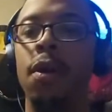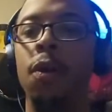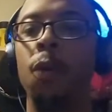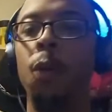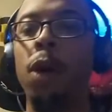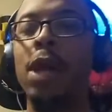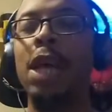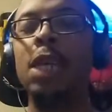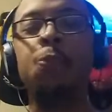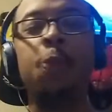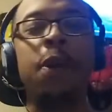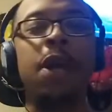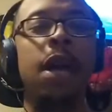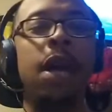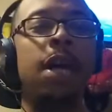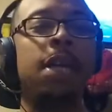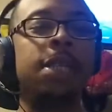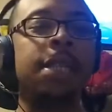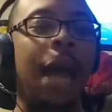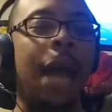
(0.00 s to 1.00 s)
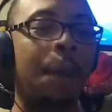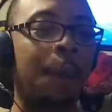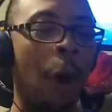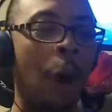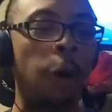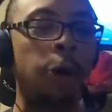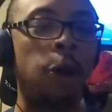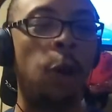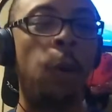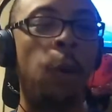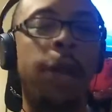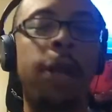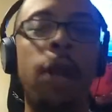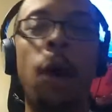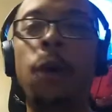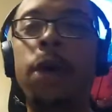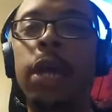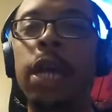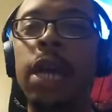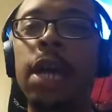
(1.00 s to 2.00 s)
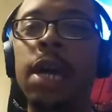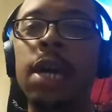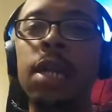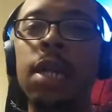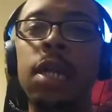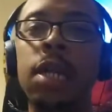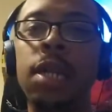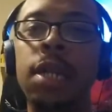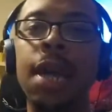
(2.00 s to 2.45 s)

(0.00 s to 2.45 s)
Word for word: Well, that's because like Moto and Nokia,